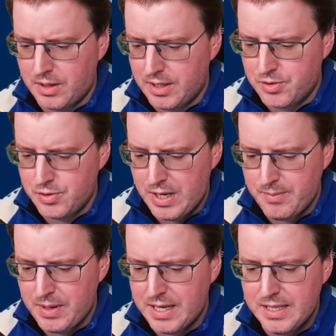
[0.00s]
Okay, let's do
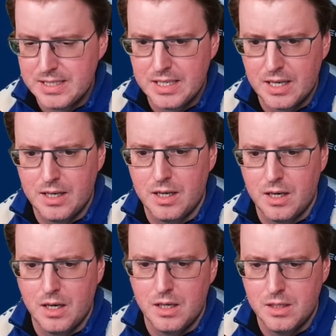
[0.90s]

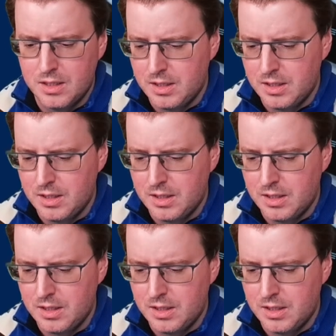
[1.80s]
mkdir.